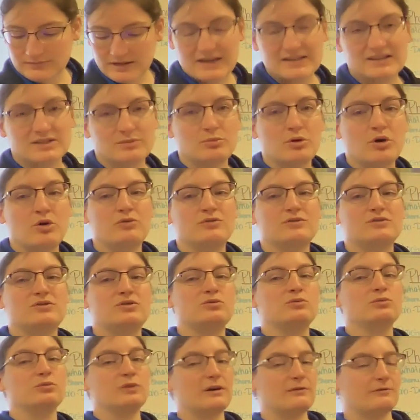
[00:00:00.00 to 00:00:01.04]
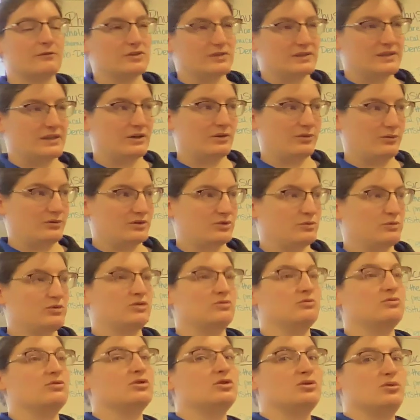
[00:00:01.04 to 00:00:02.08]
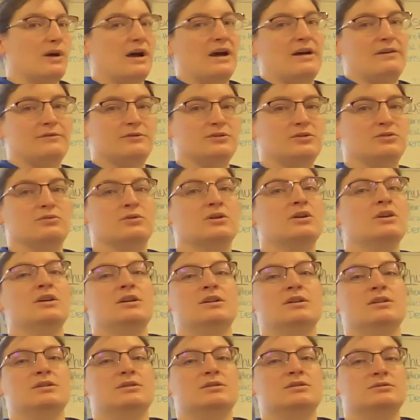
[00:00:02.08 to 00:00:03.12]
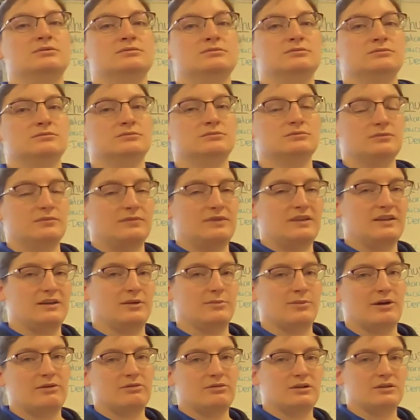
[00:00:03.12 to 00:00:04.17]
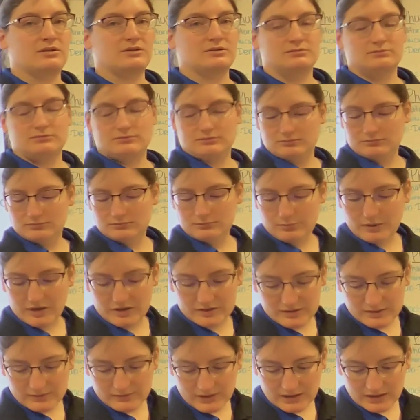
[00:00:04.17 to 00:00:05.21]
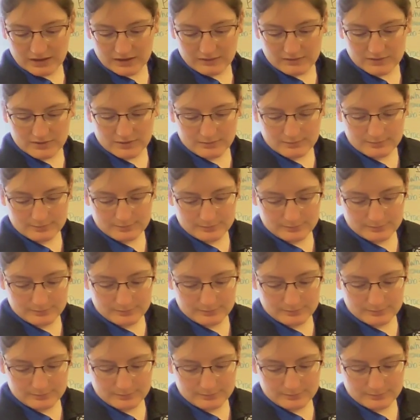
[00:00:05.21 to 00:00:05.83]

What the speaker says: As opposed to reference angles, which you do have to think about the positive and negatives.